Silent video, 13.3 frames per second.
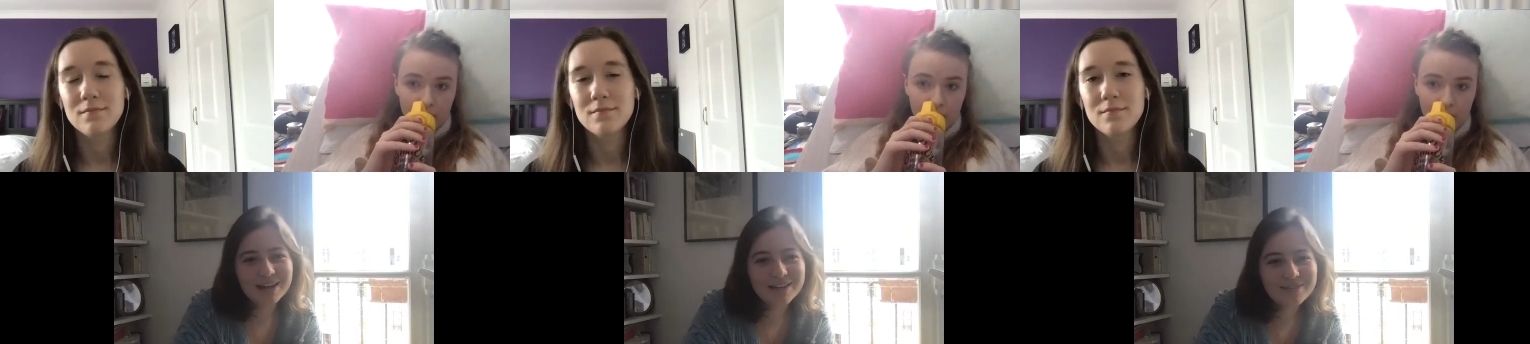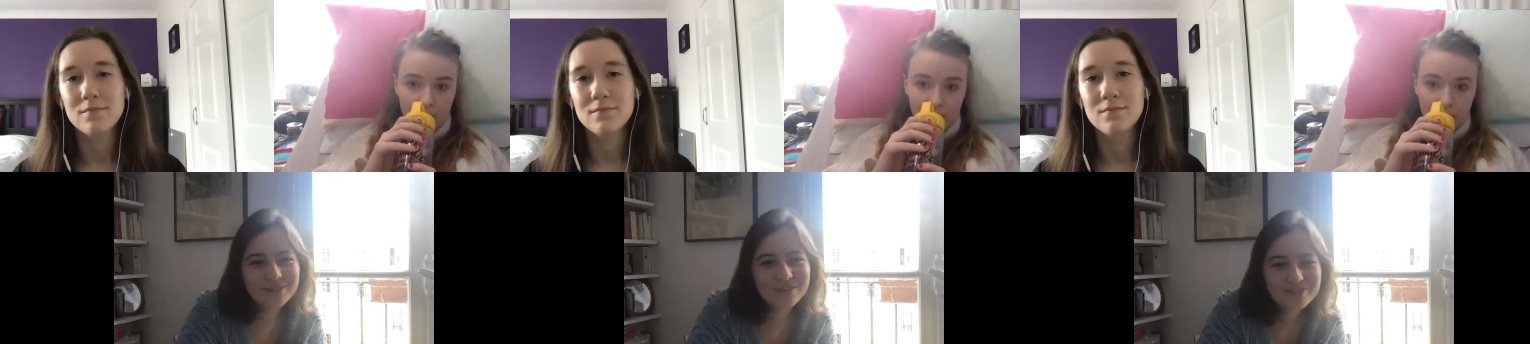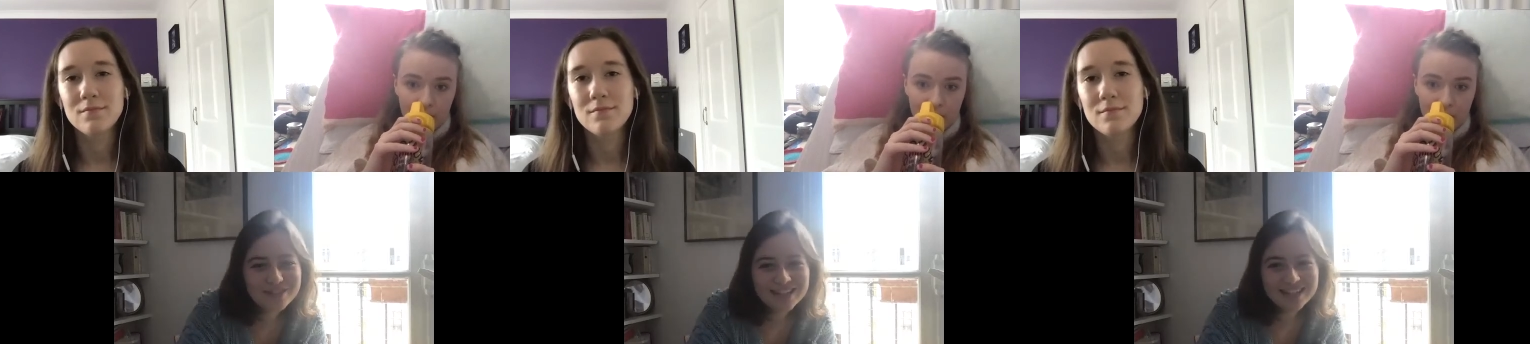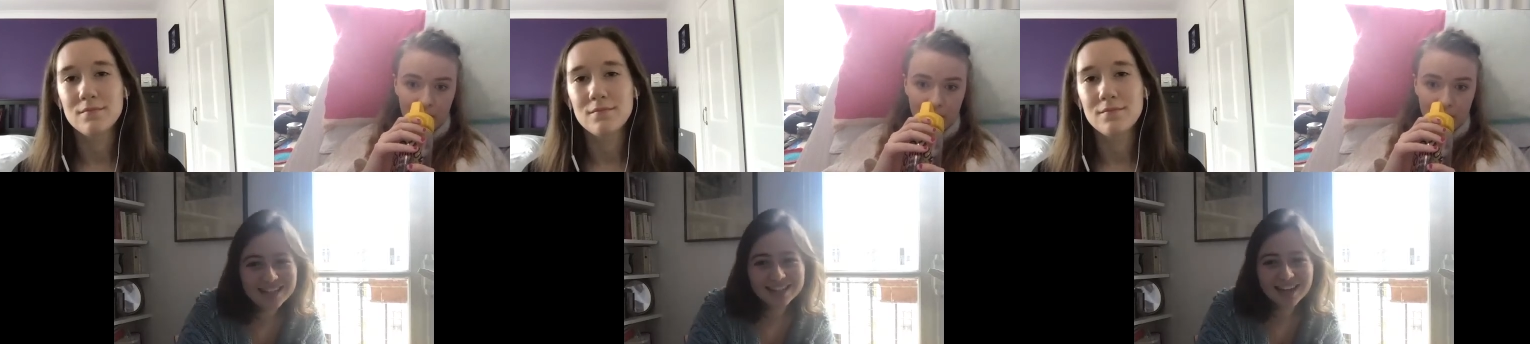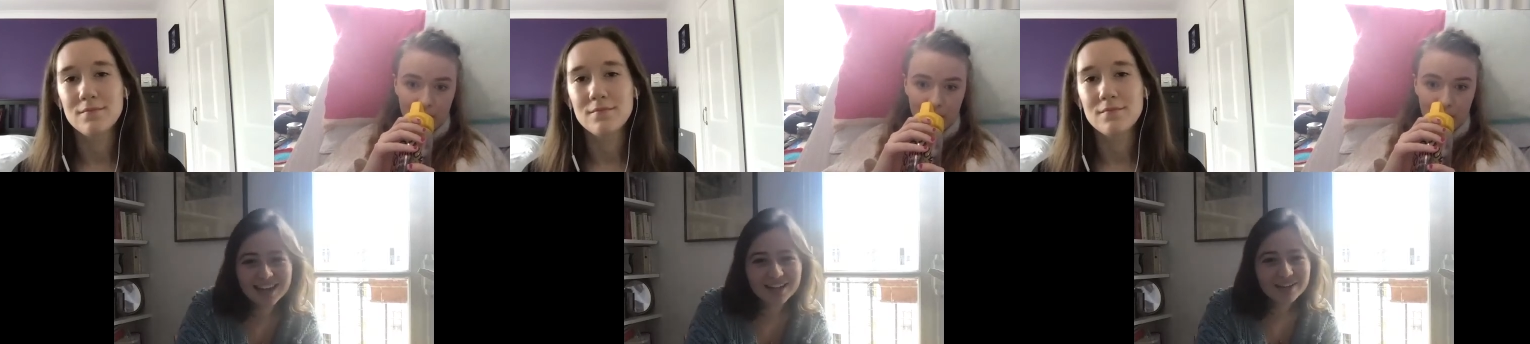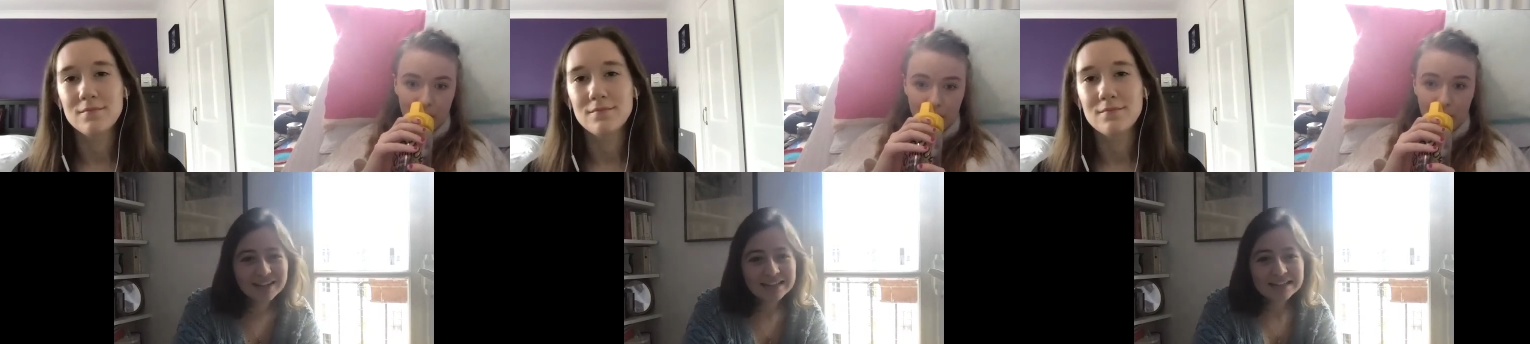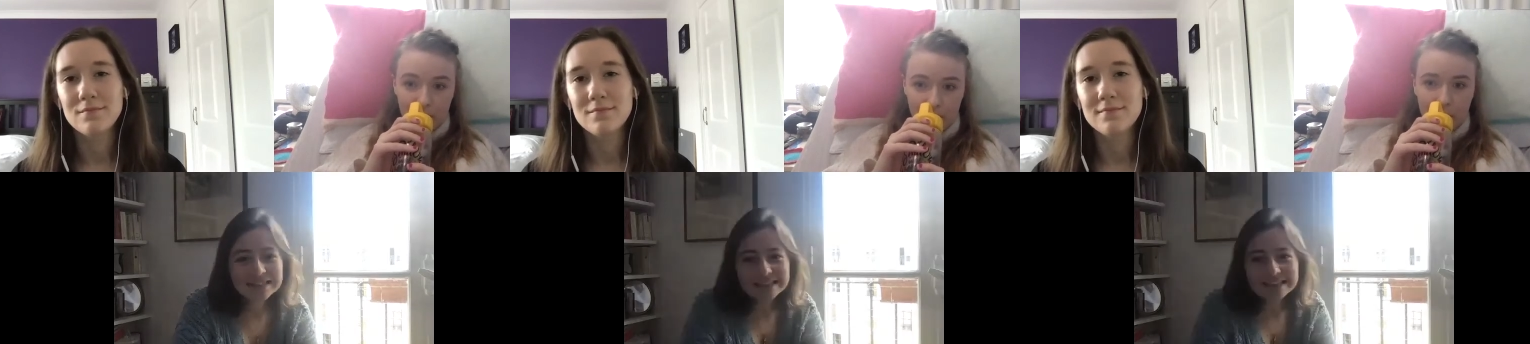Speaker 1: 15 like
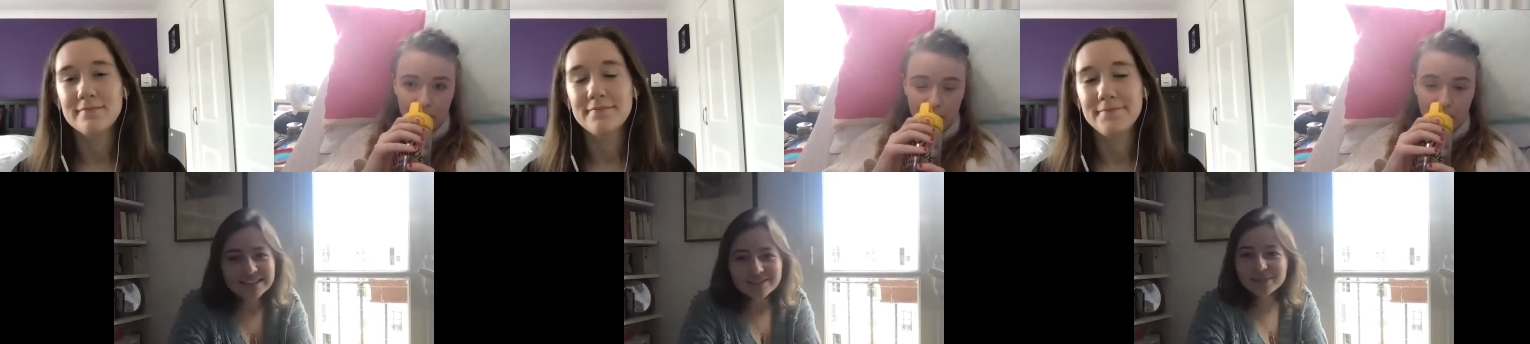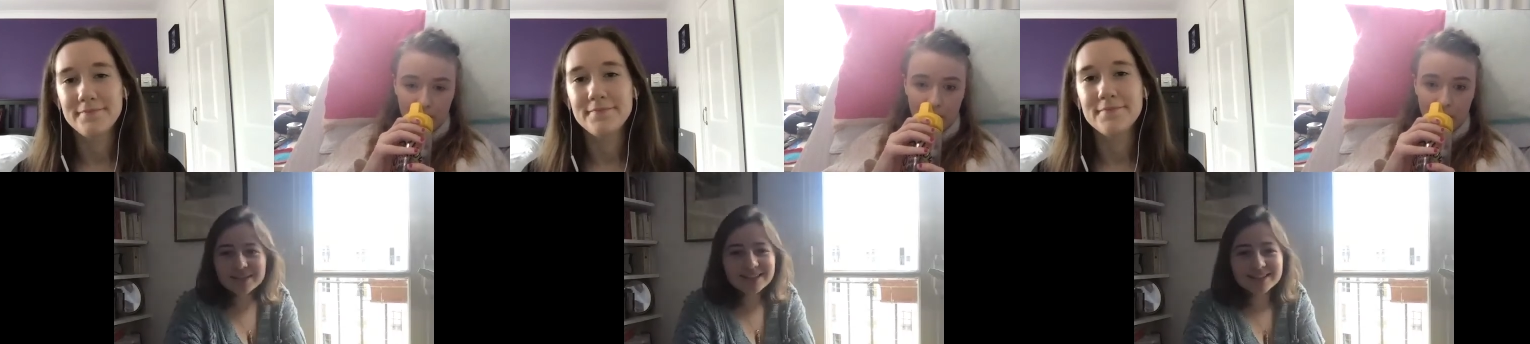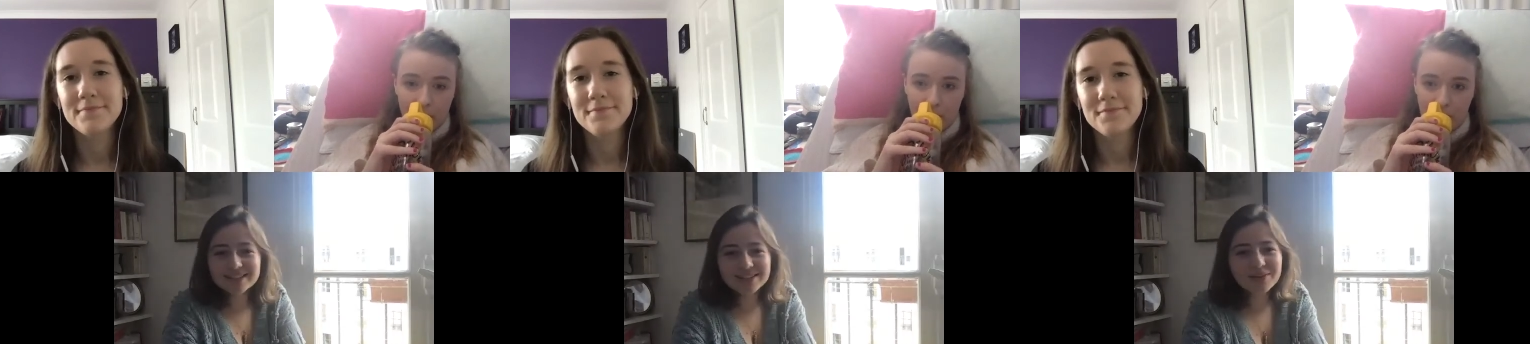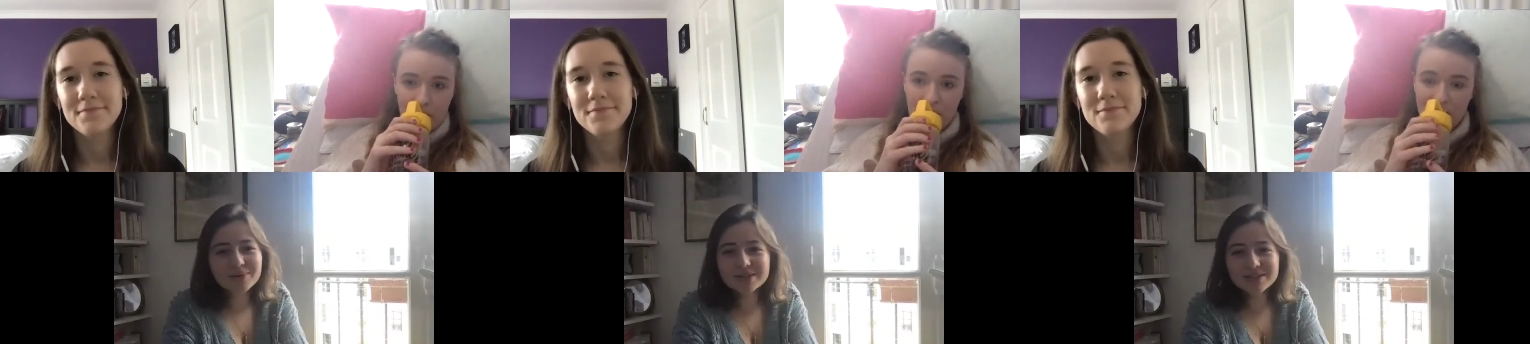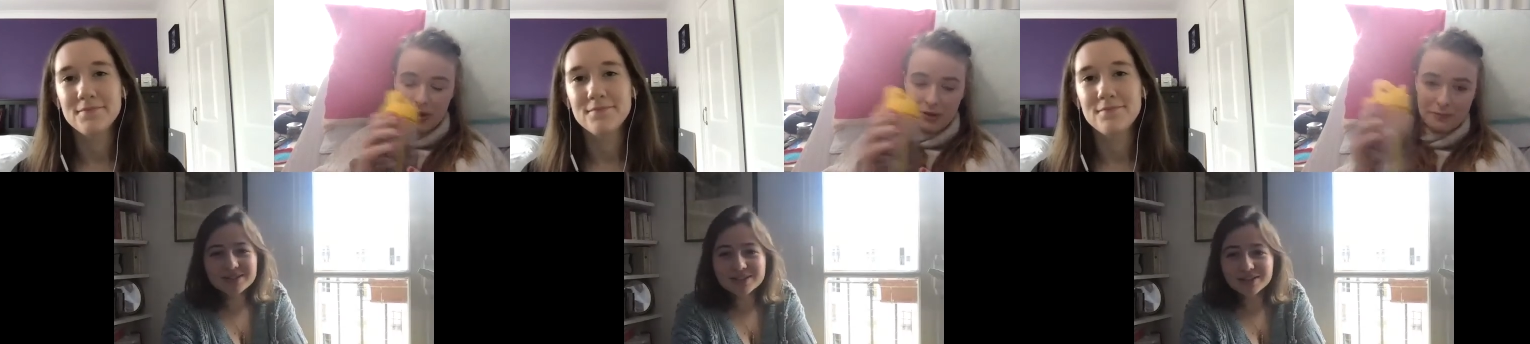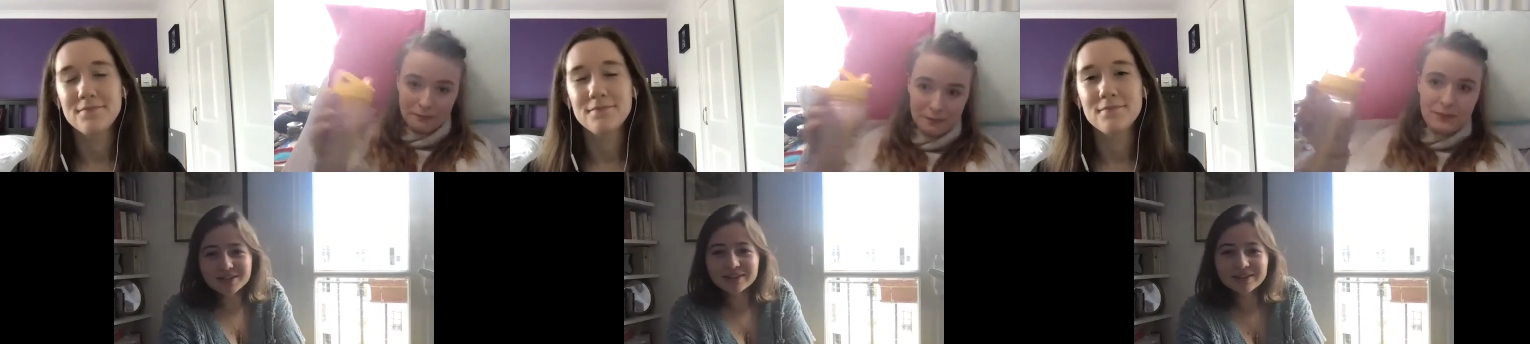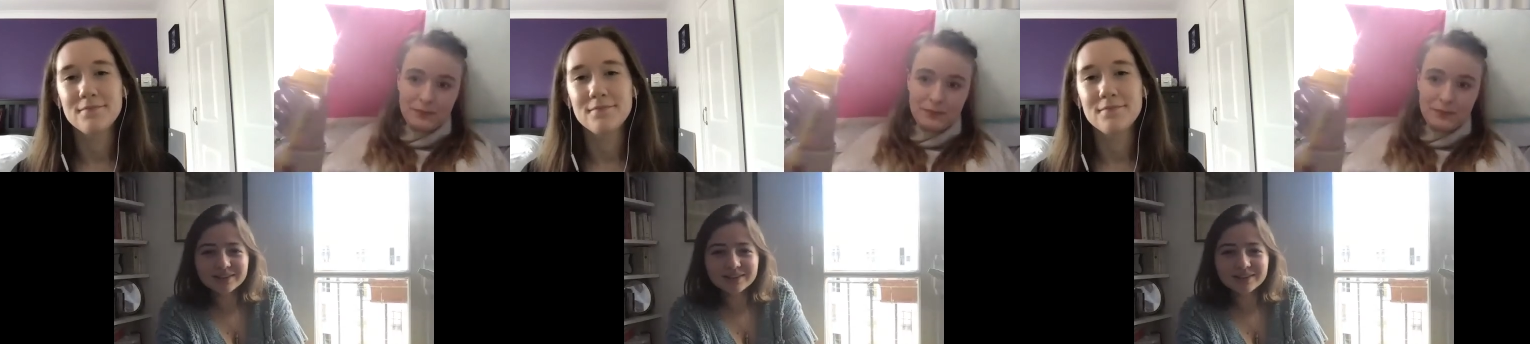we didn't know what to do